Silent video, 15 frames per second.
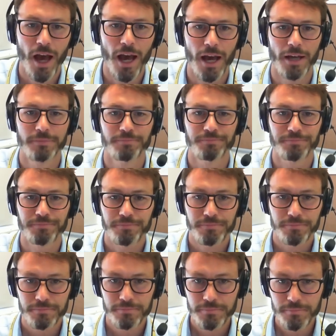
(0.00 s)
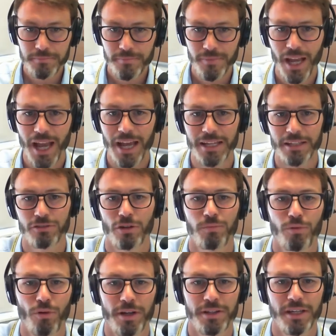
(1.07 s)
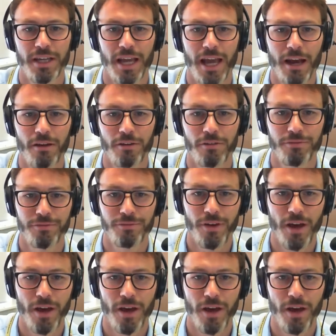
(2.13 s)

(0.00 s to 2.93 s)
and is operating out of